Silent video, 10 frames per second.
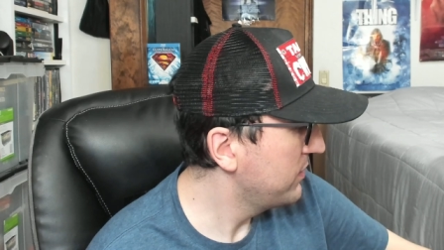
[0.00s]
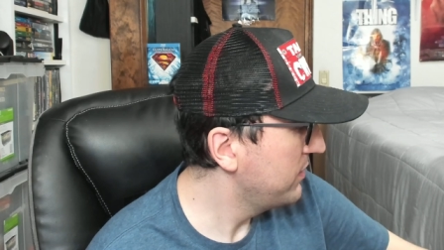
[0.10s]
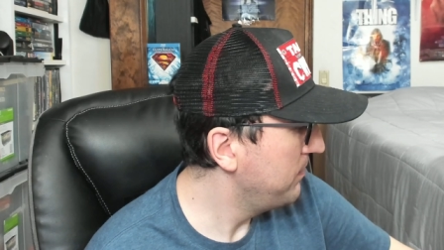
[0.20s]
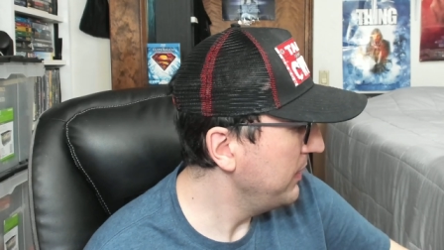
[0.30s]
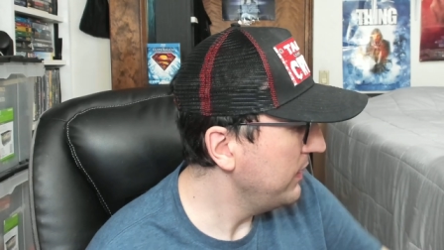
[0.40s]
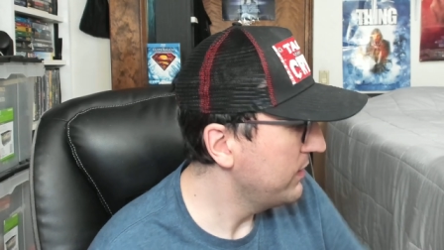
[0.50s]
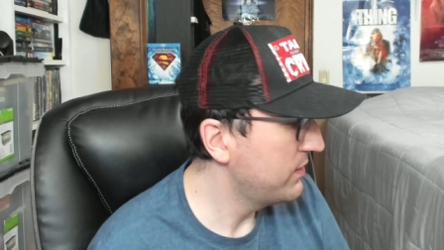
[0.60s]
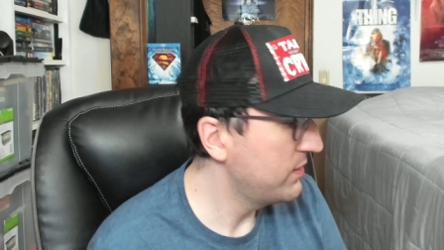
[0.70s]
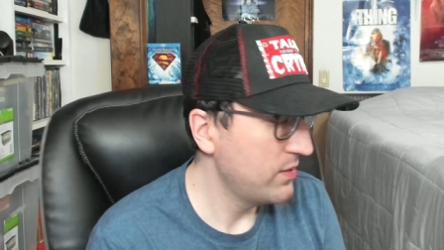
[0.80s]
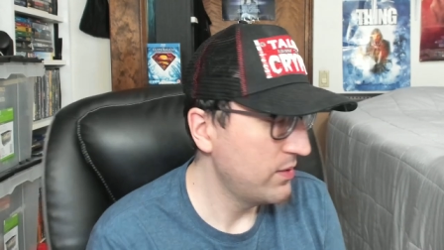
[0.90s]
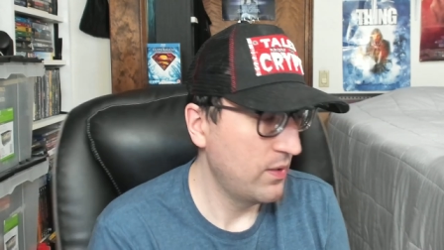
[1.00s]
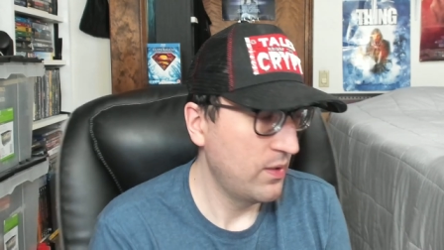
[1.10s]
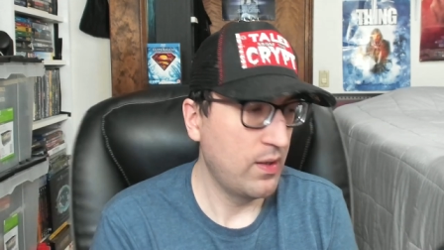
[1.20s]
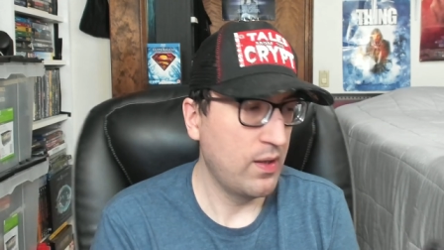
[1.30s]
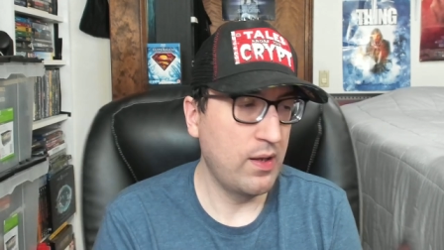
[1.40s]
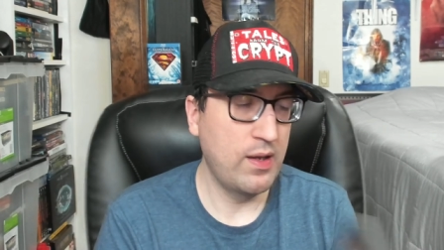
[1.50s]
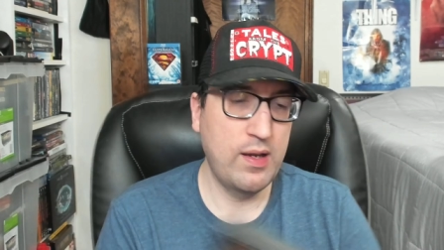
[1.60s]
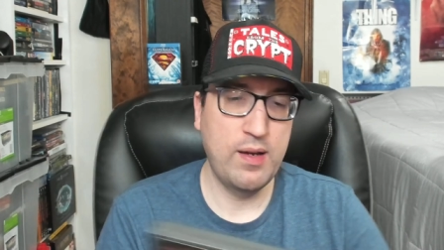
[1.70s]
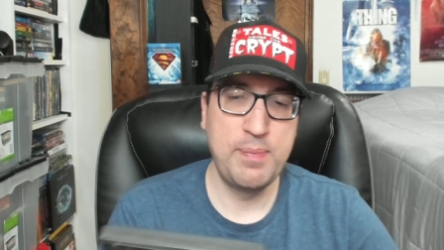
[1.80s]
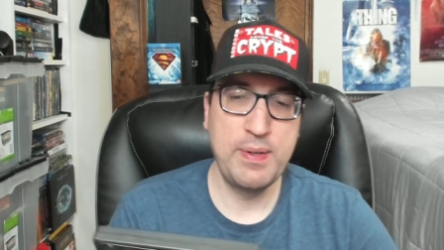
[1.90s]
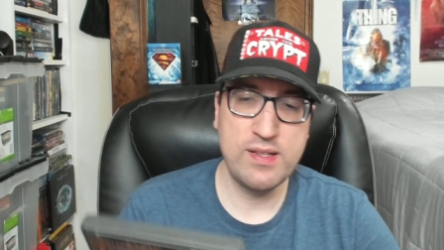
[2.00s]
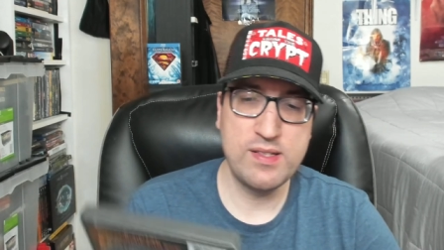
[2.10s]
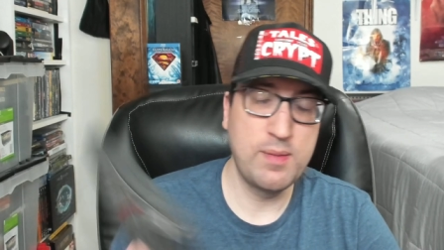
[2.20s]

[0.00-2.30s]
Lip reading: The Beast. Picked this up